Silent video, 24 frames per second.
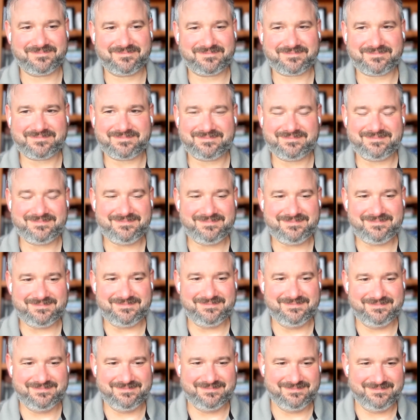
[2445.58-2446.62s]

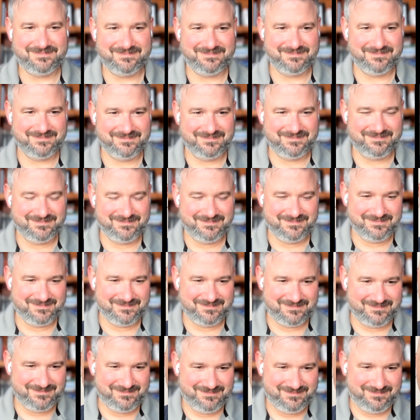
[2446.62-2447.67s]

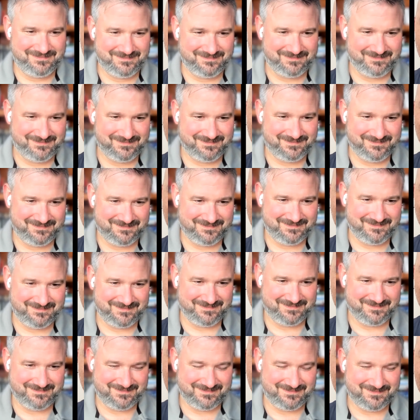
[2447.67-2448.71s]

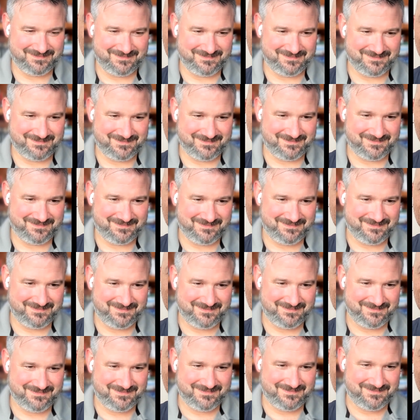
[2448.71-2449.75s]

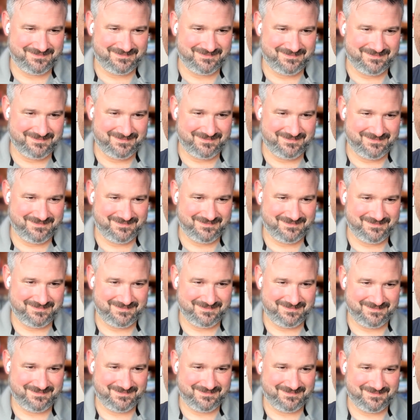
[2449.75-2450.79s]

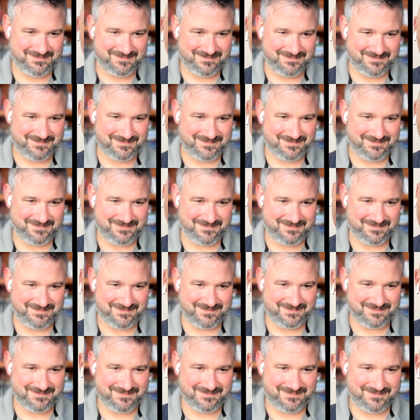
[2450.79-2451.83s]

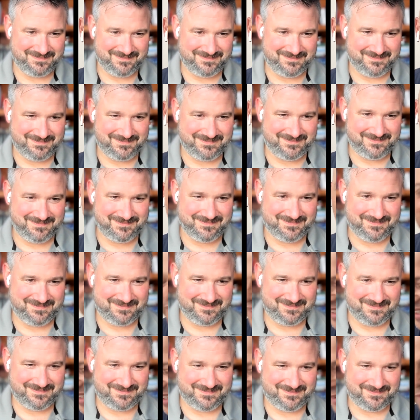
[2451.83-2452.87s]

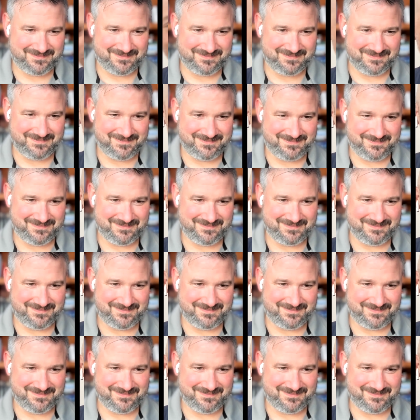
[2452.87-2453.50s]
(silent)